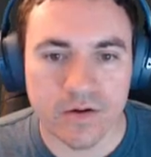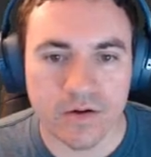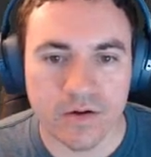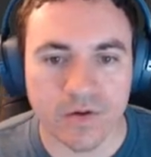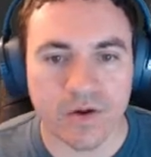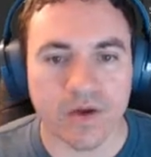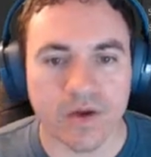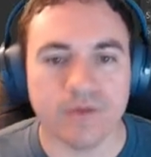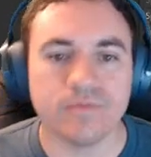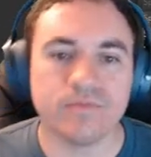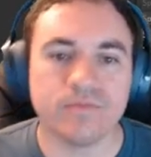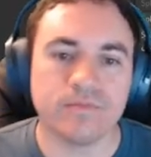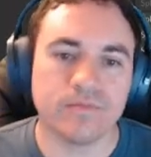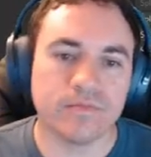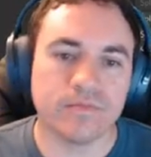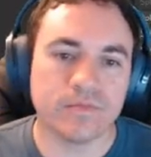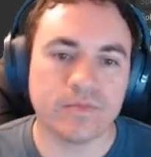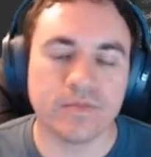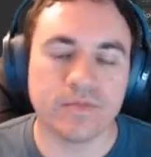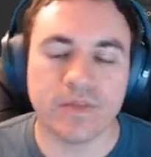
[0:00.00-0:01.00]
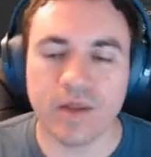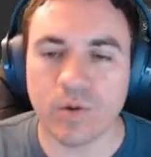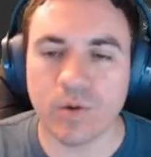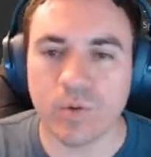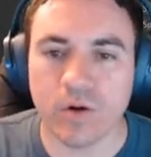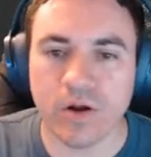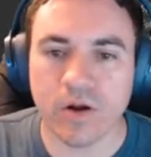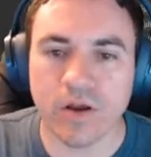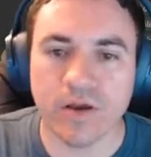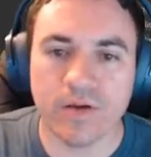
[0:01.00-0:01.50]
Okay, that'll
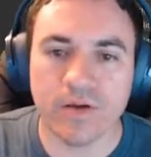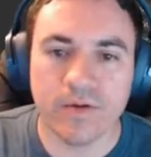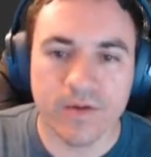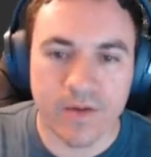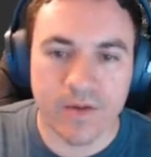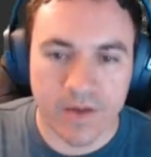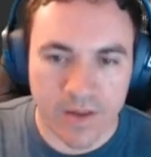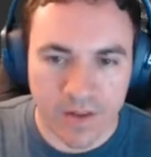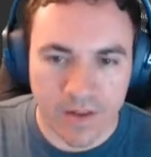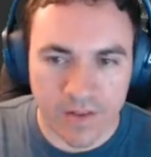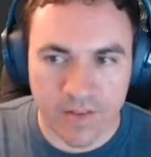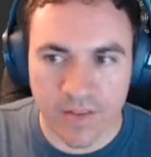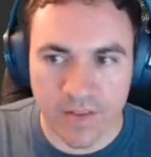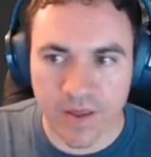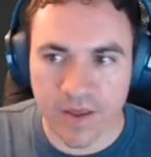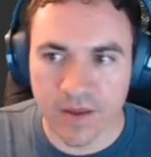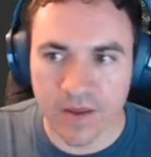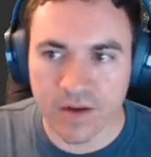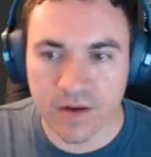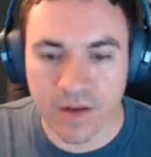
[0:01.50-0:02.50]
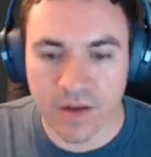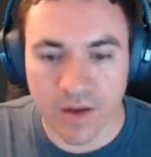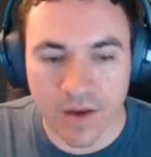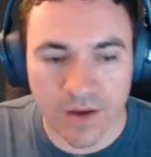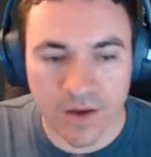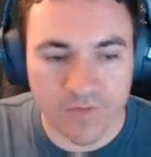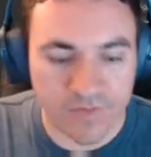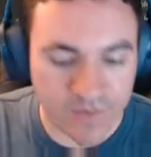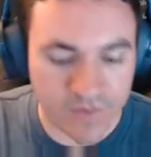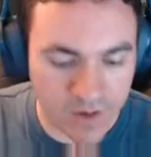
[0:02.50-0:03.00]
work. Then
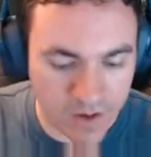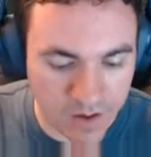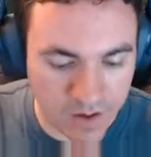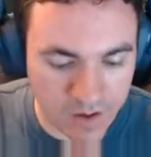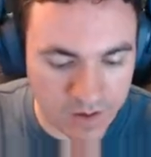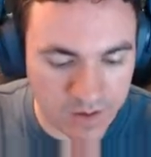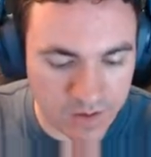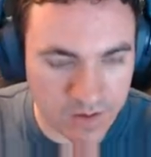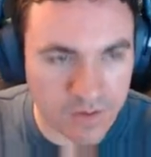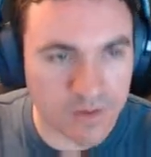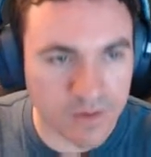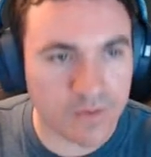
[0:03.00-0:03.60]
I've got